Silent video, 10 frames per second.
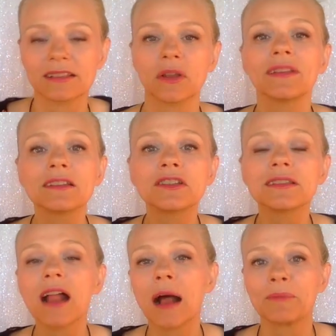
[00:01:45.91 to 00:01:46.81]
So let's
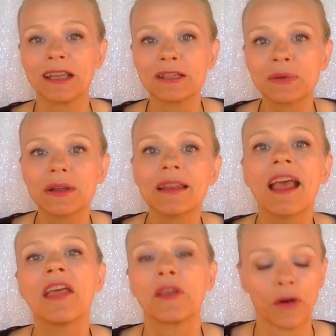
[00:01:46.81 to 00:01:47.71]
just hop into it.
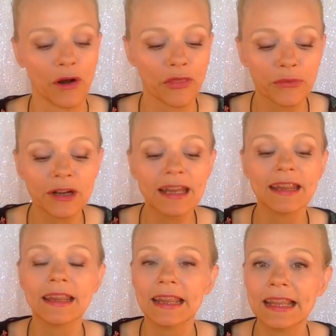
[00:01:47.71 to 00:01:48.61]
There are
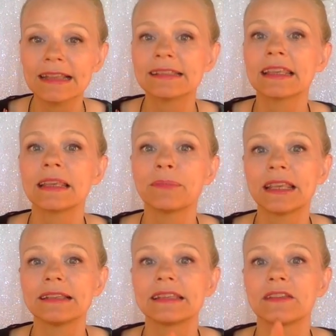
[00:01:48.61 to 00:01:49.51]
3 easy
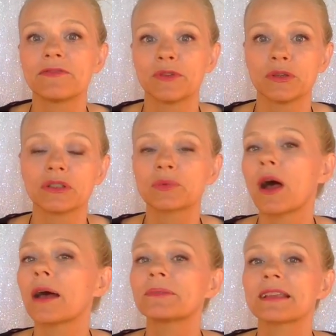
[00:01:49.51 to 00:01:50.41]
peasy food
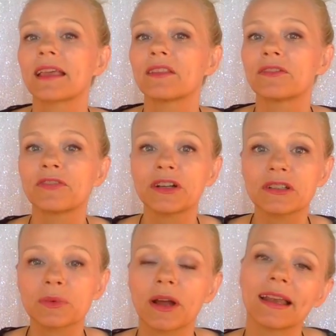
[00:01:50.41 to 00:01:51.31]
swaps, and the
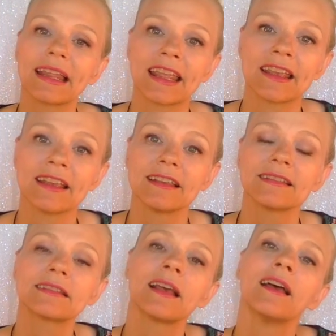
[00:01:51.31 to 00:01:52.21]
first one
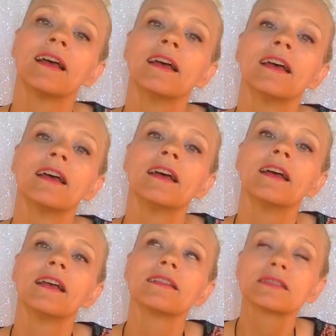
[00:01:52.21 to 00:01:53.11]
is
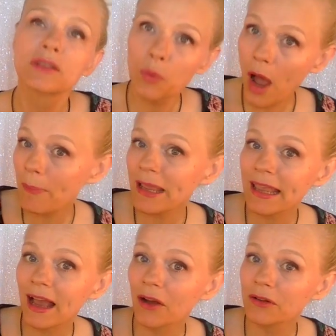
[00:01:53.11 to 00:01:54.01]

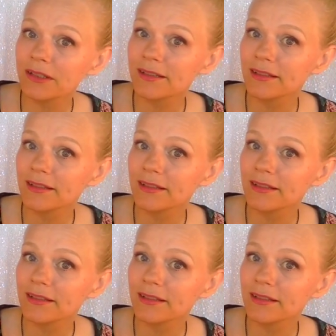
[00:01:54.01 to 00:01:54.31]
swapping out.